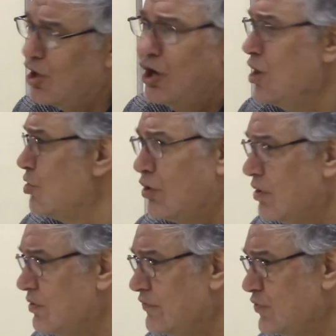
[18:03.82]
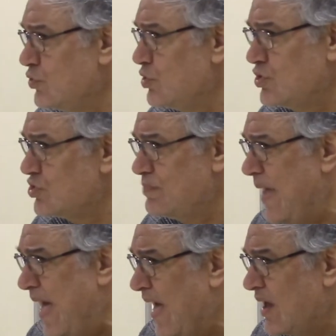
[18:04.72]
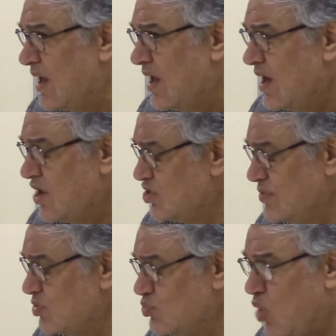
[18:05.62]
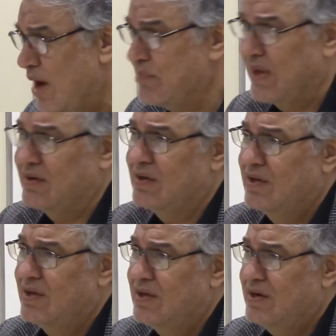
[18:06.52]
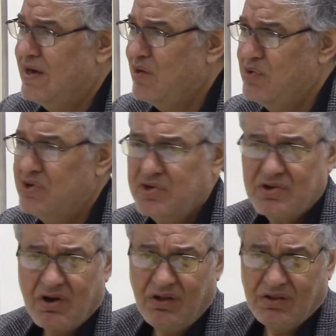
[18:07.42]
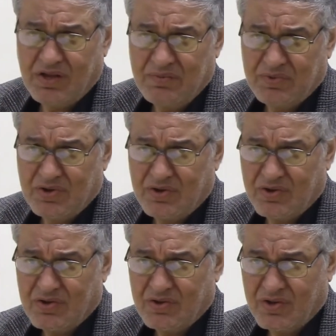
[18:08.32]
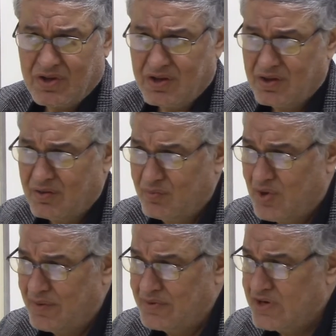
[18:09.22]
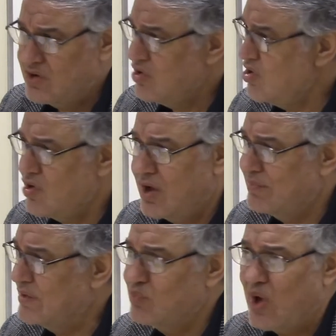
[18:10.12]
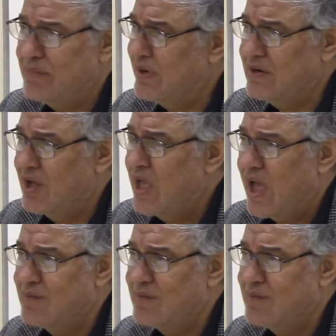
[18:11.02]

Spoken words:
a few years back, his name is Muhammad. Now when you call him, Muhammad, say, no, I'm not Muhammad, I'm Mo.